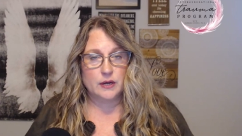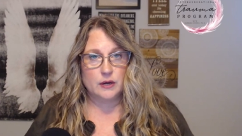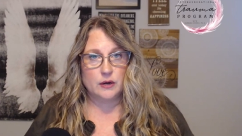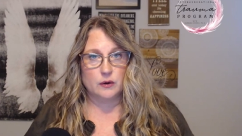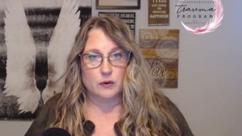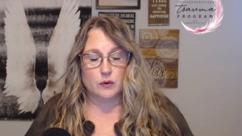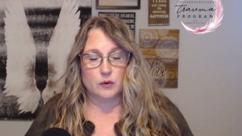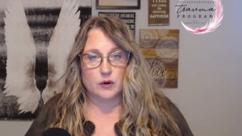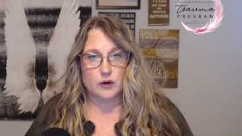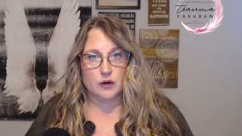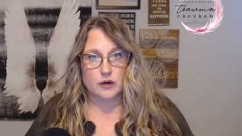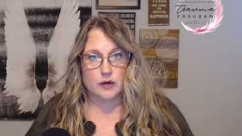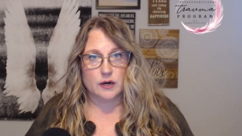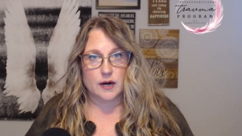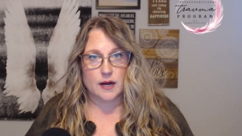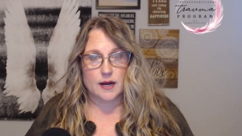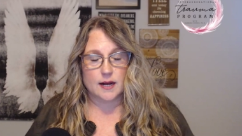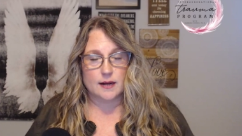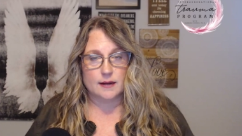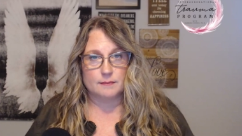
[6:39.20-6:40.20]
or
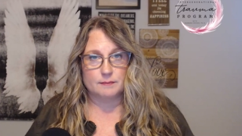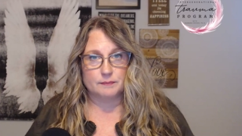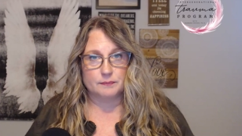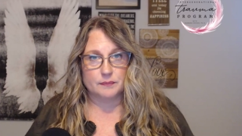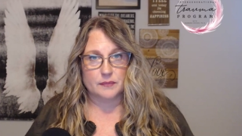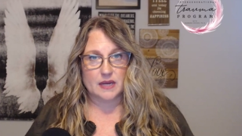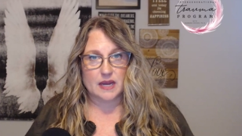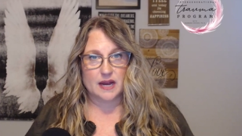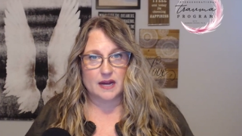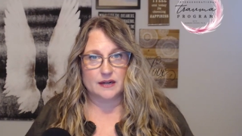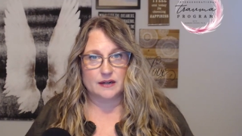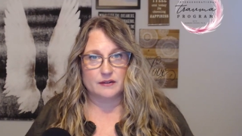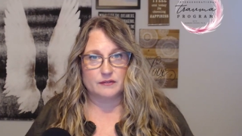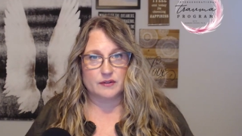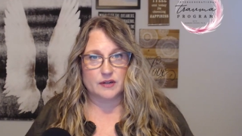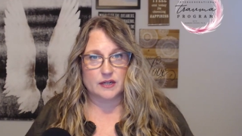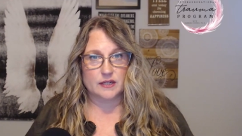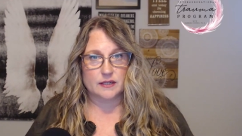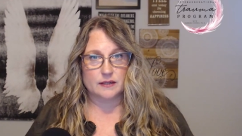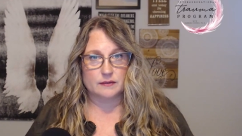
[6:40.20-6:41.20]
kind of
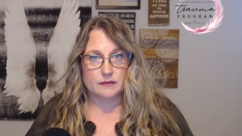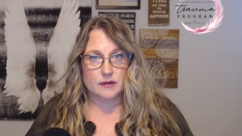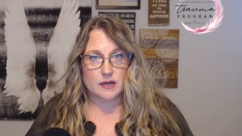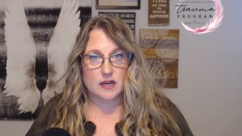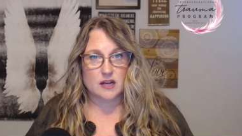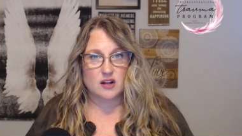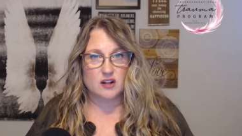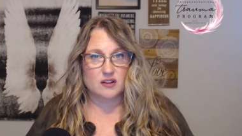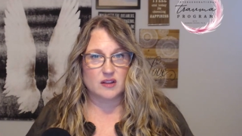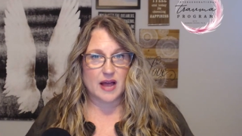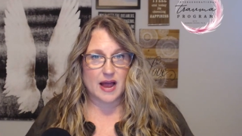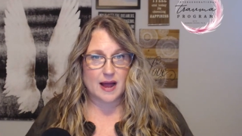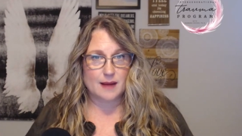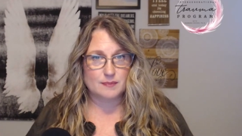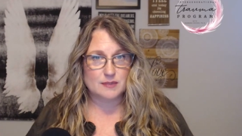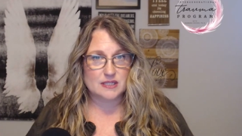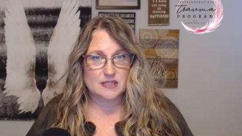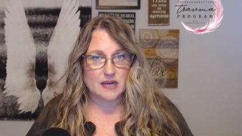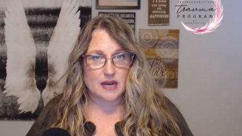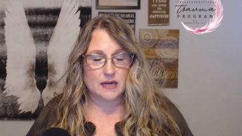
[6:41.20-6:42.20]
a
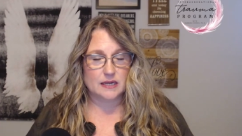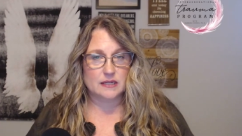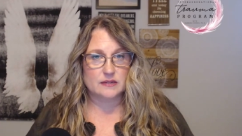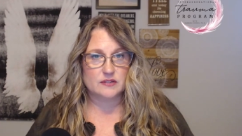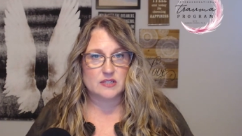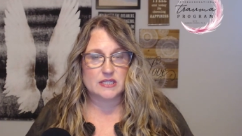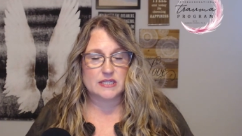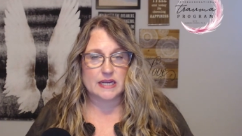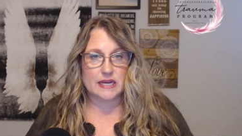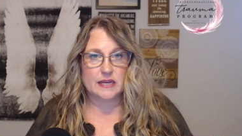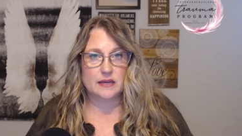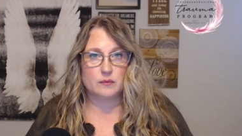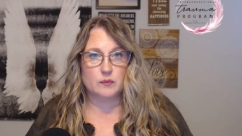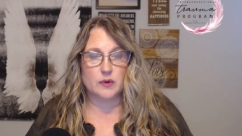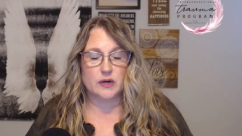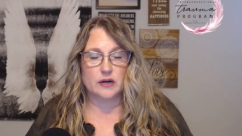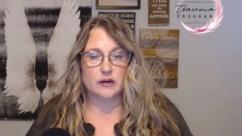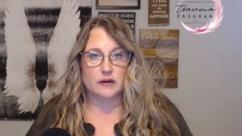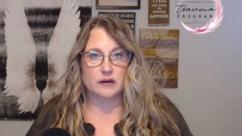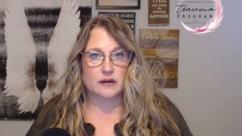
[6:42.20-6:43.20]
collapsed kind of state
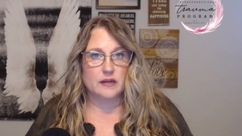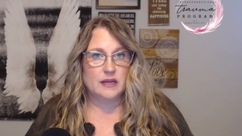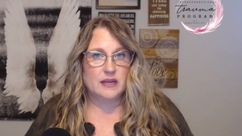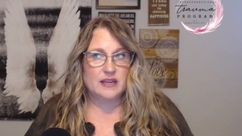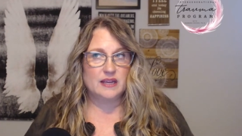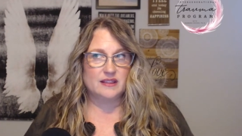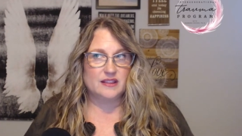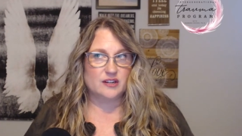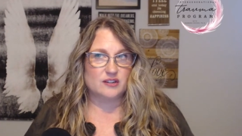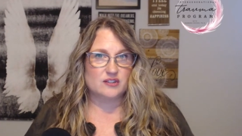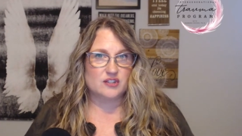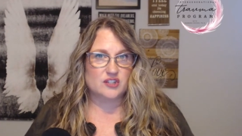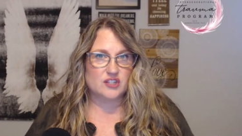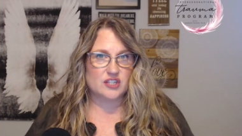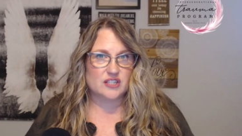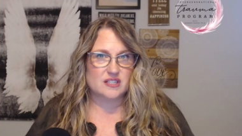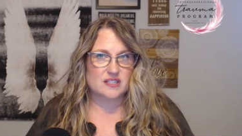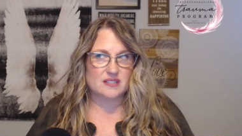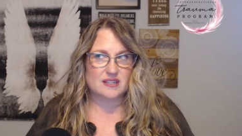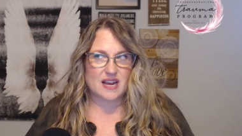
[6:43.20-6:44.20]
where there's
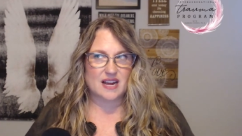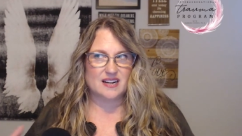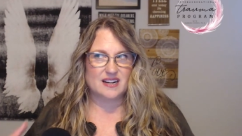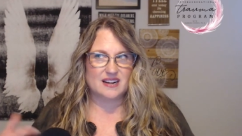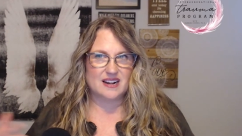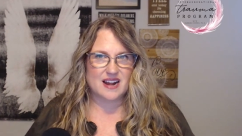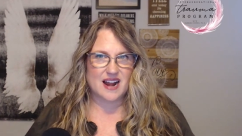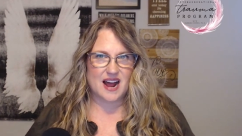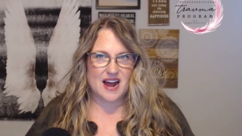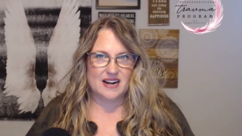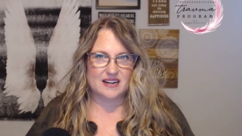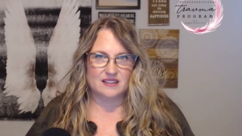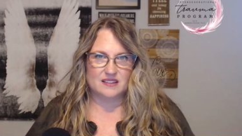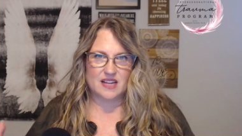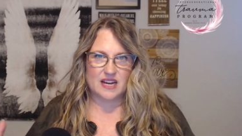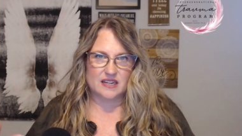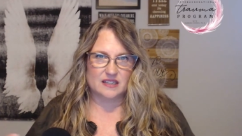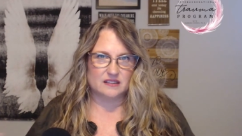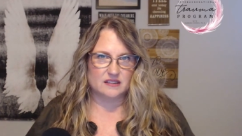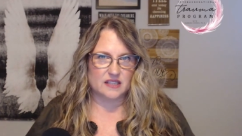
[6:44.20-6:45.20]
just kind of not a
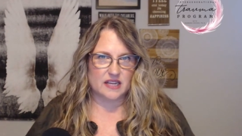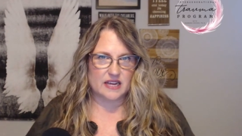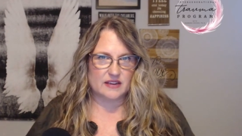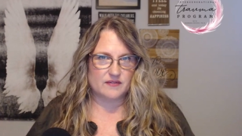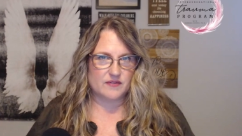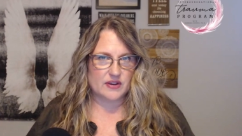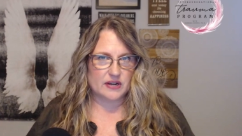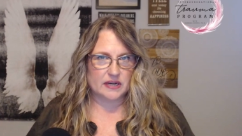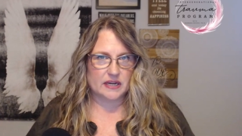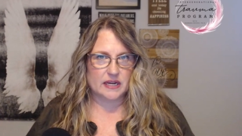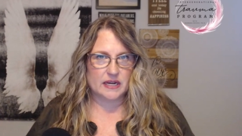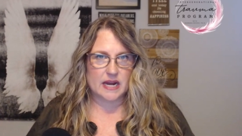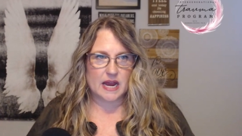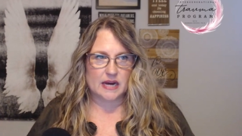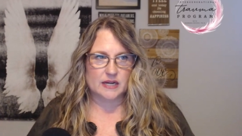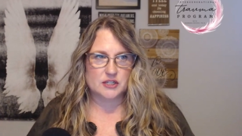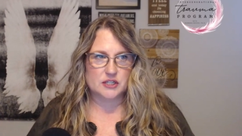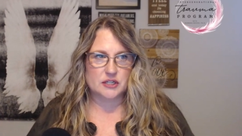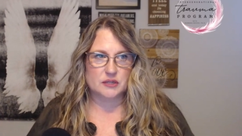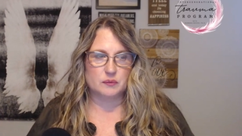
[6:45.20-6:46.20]
lot of life and
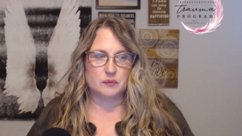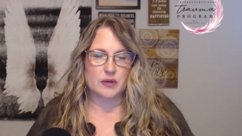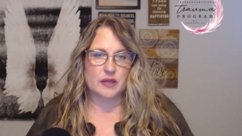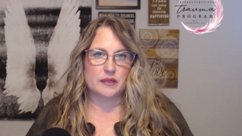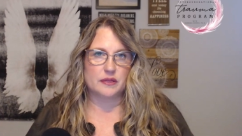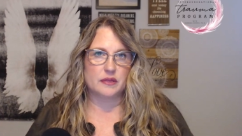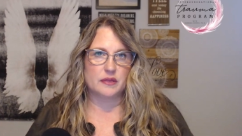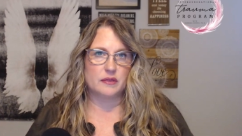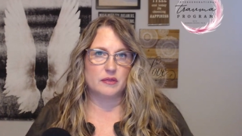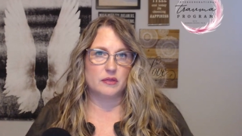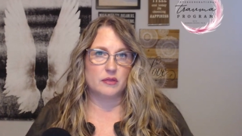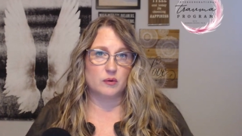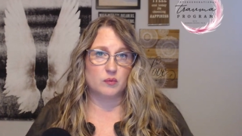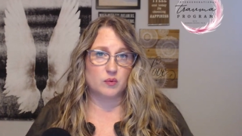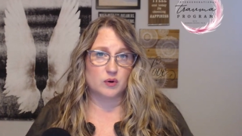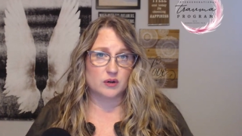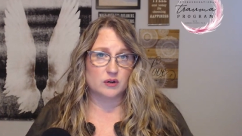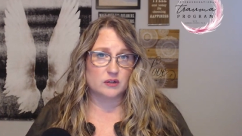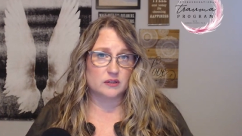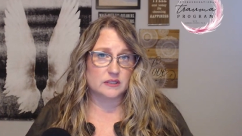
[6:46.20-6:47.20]
connection with the
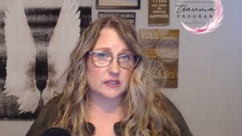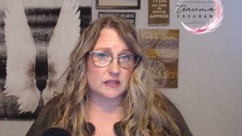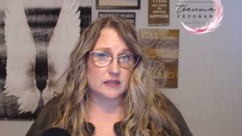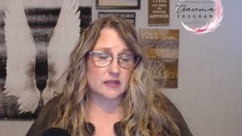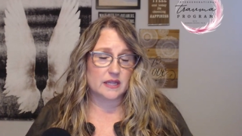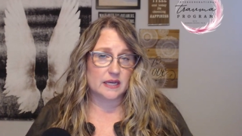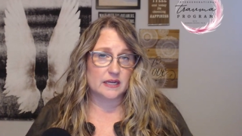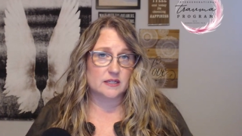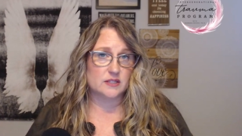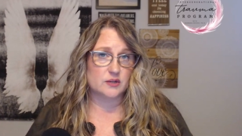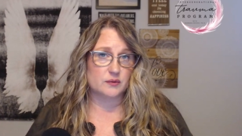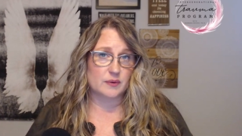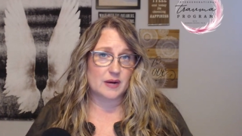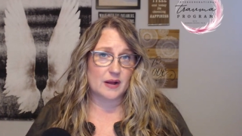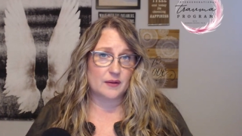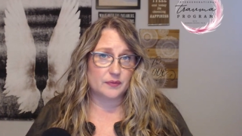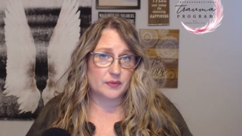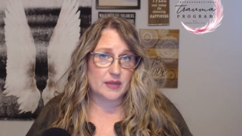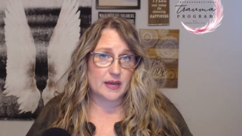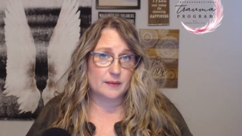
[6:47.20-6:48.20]
world and things
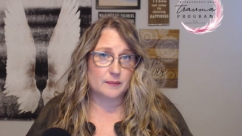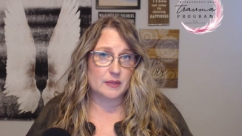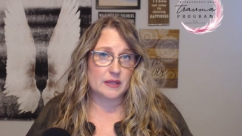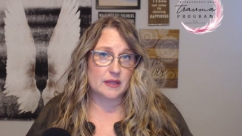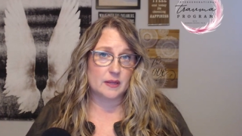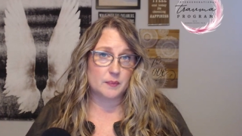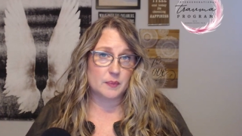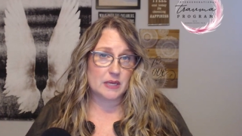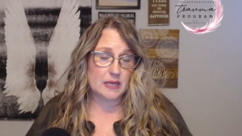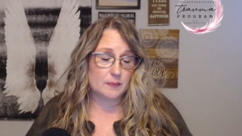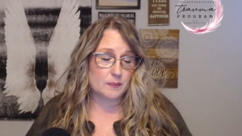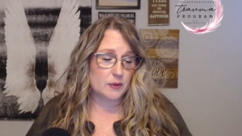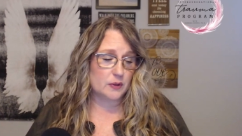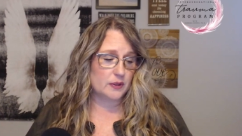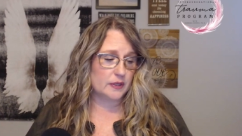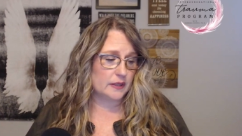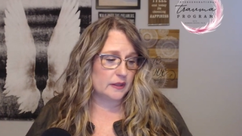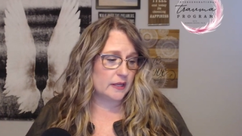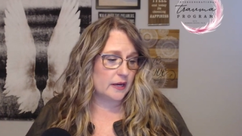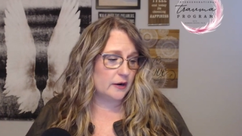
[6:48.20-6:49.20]
around them and the people
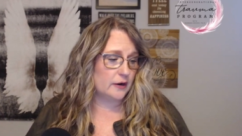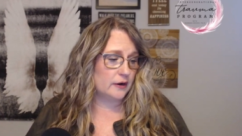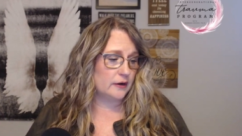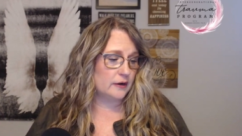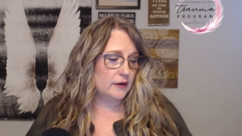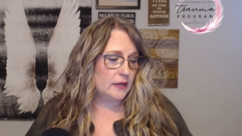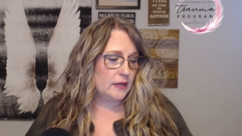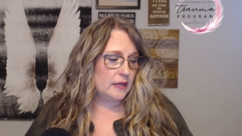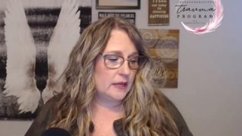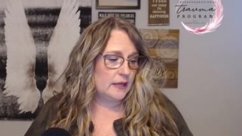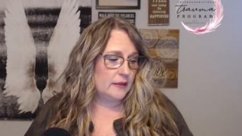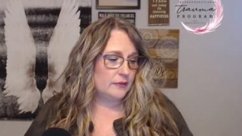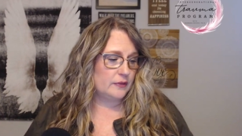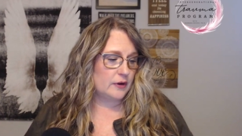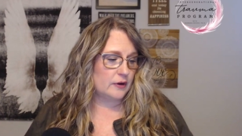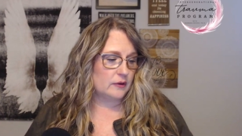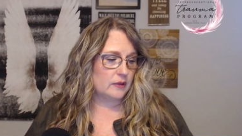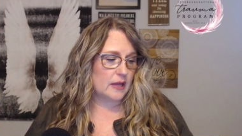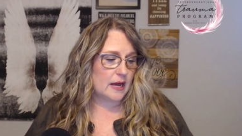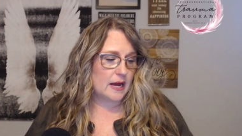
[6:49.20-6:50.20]
in their
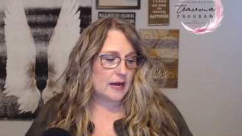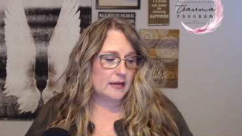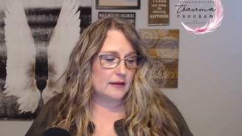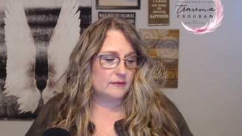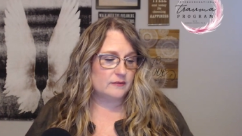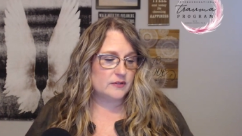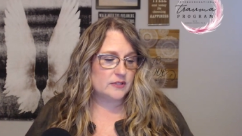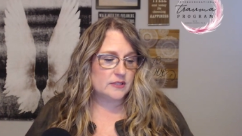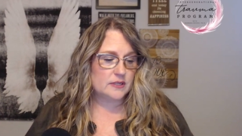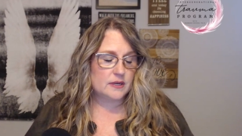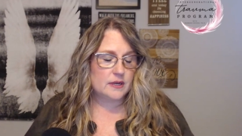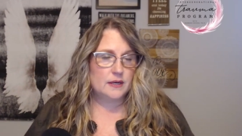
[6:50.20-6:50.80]
lives.